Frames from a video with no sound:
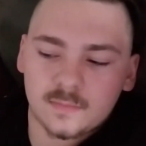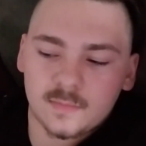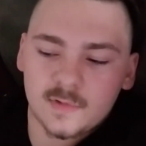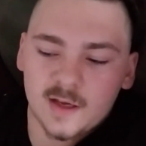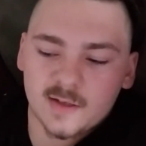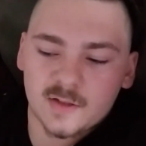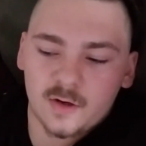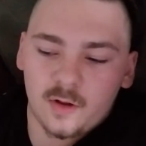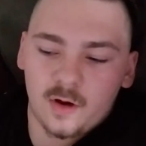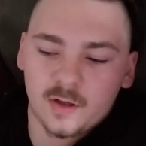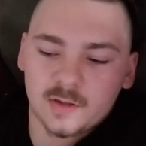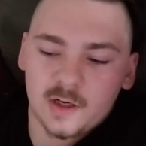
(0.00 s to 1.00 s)
external
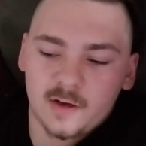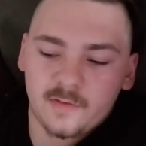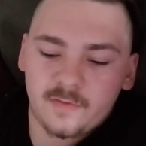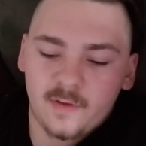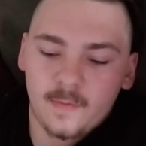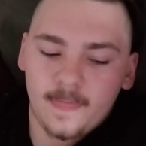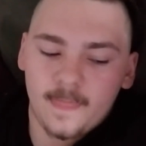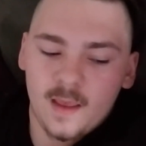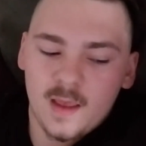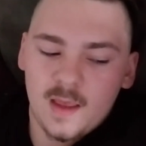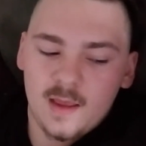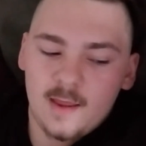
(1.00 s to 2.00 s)
hard drive,
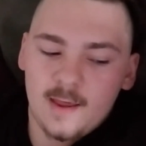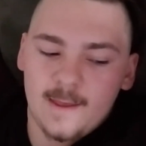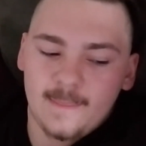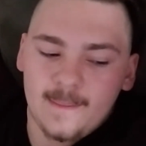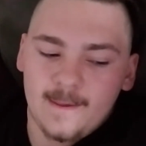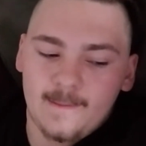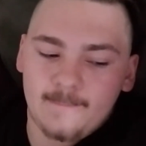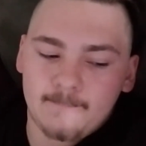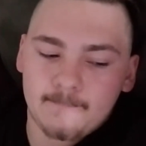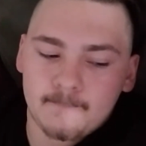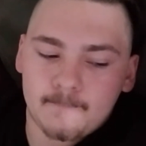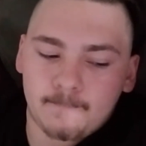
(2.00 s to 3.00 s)
and
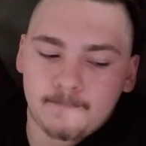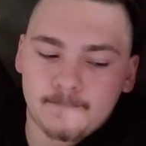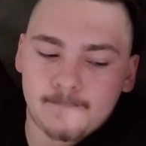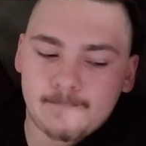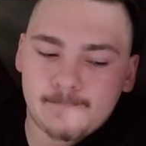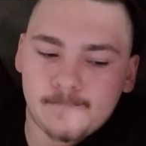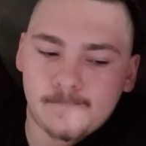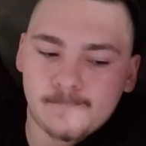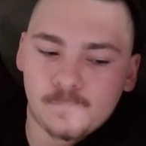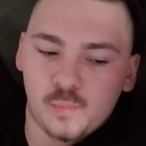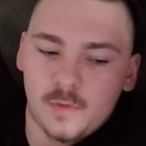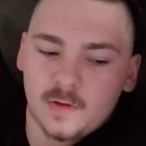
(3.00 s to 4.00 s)
then
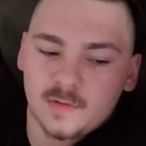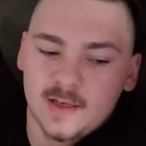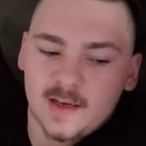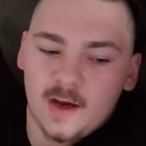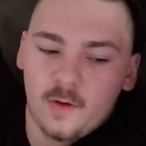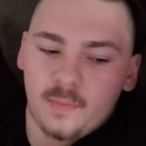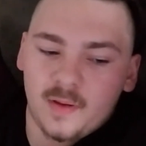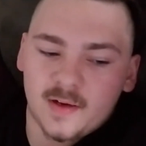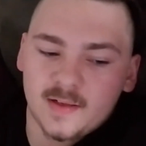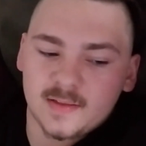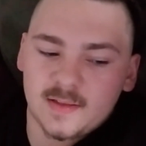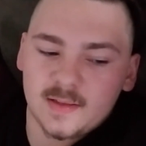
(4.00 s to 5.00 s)
take it out, plug it
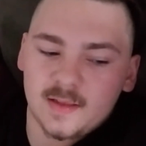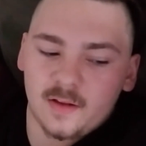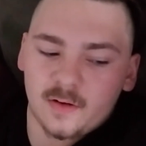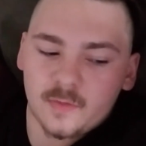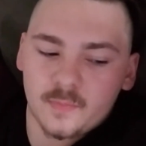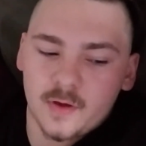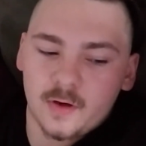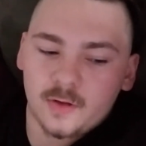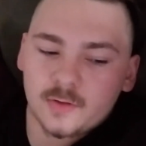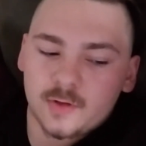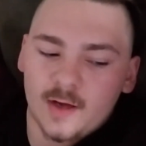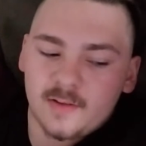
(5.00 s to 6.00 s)
into the other computer,
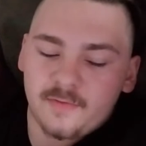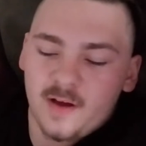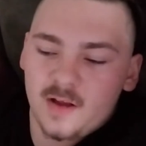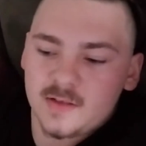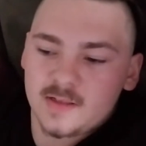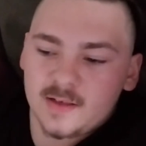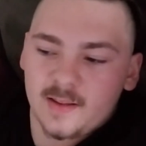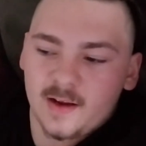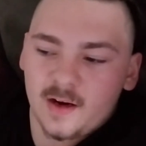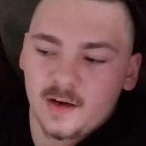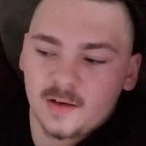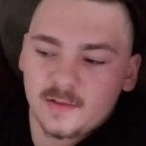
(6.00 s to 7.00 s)
drag the files into
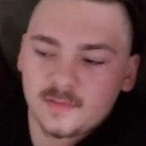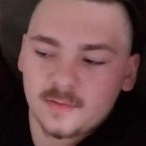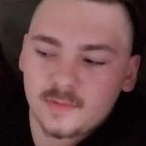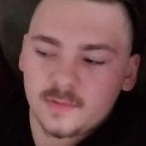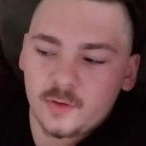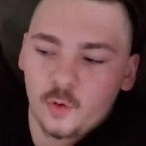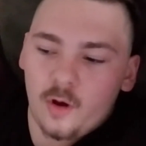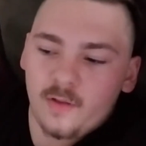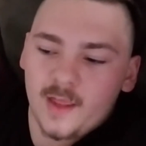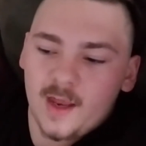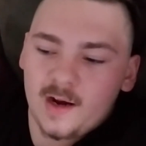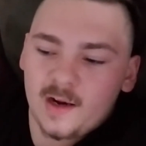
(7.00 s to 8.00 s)
there, do all
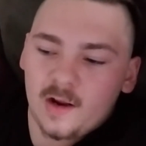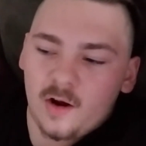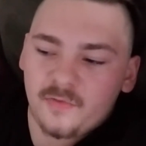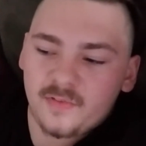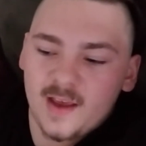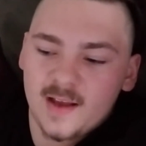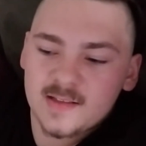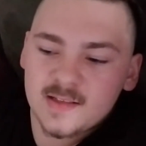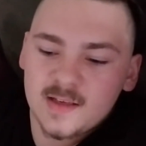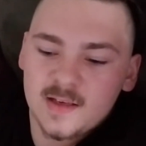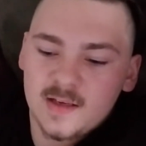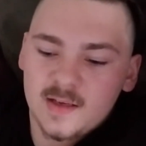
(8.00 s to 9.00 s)
the editing off that,
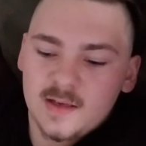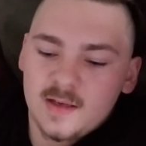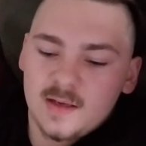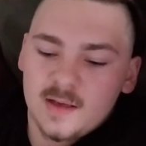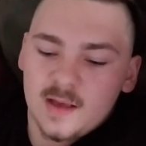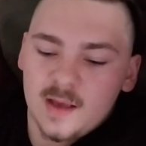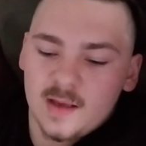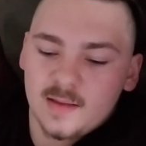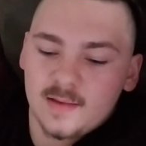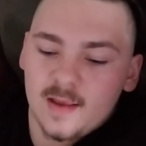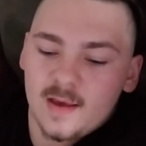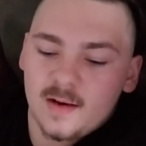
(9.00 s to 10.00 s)

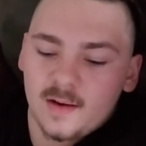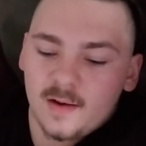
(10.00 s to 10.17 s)
and then